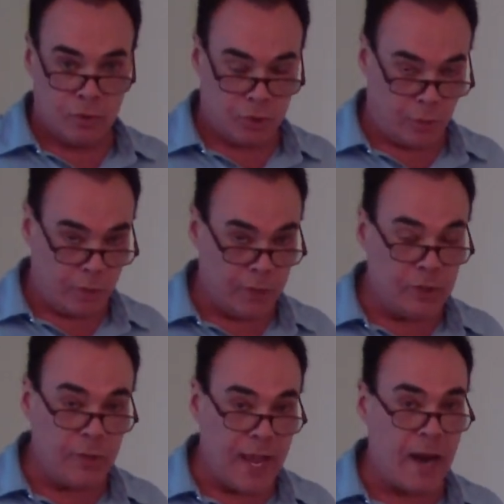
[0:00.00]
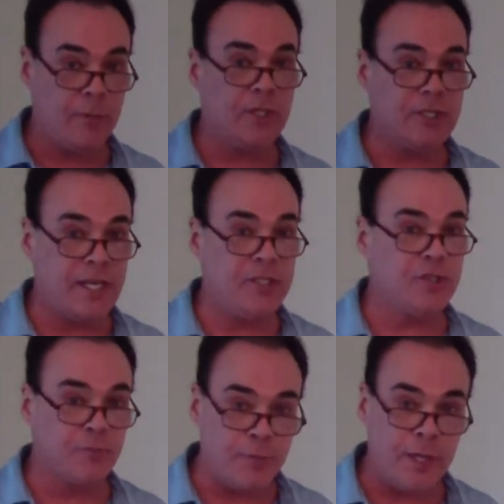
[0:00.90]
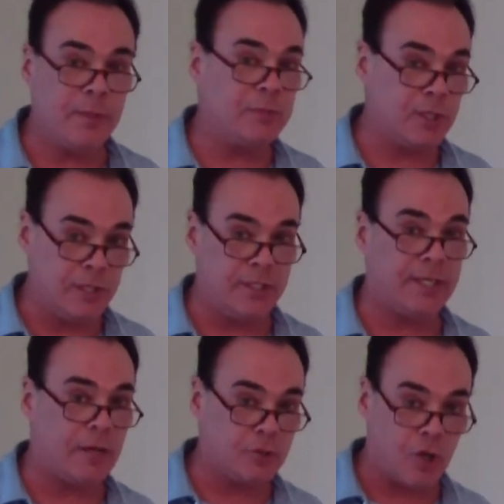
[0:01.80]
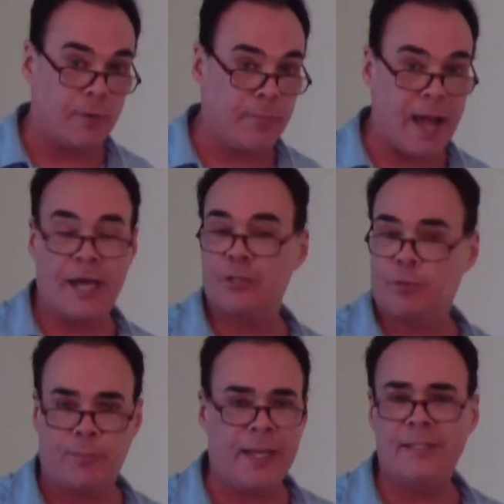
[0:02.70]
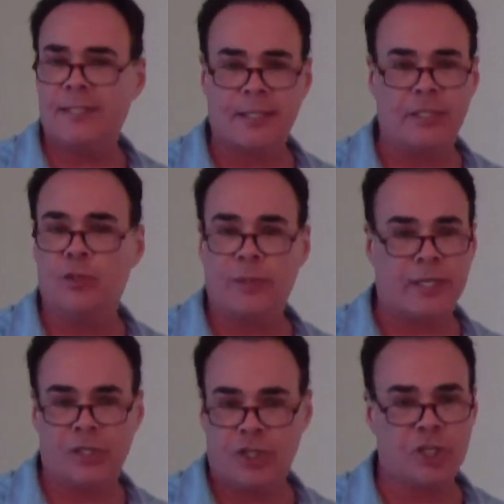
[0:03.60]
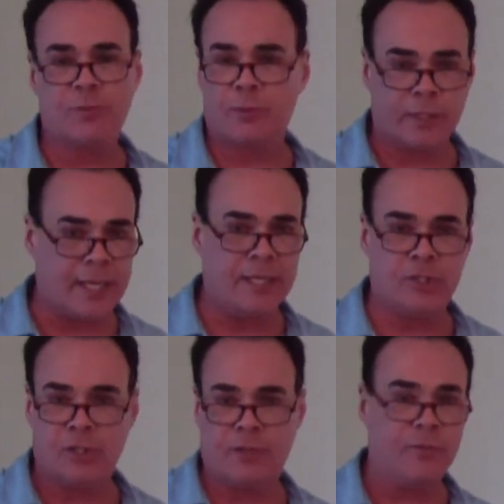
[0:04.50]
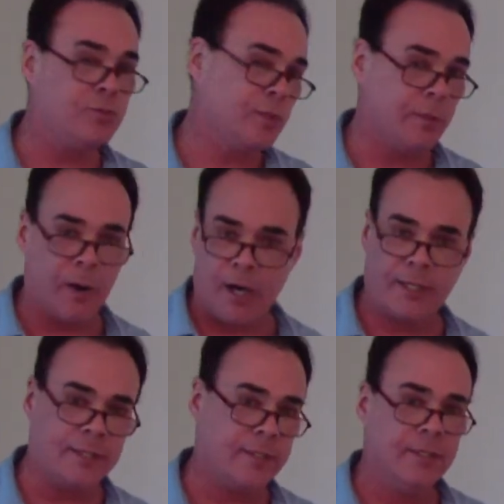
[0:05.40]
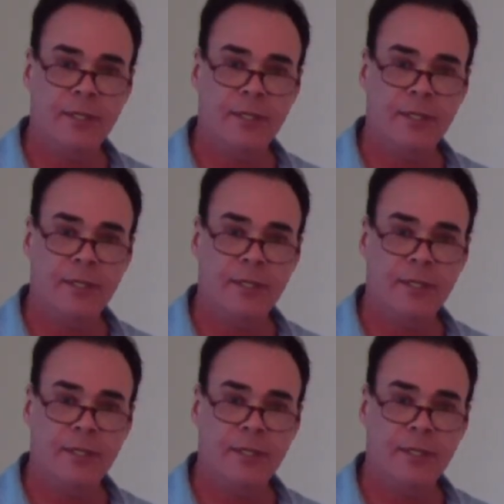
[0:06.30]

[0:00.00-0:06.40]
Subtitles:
So when we do amortization of premiums and discounts on bonds, we're basically doing an adjustment related to the difference between the market